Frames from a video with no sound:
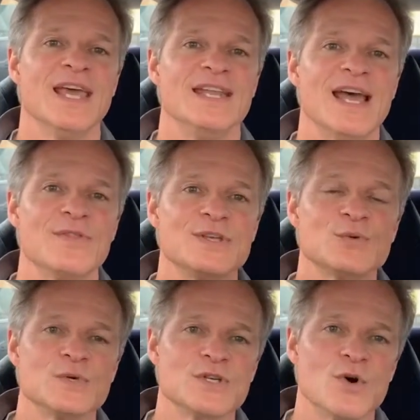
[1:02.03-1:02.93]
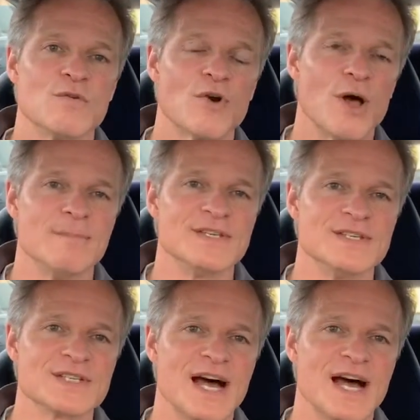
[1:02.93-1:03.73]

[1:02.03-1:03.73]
and now this was an overall business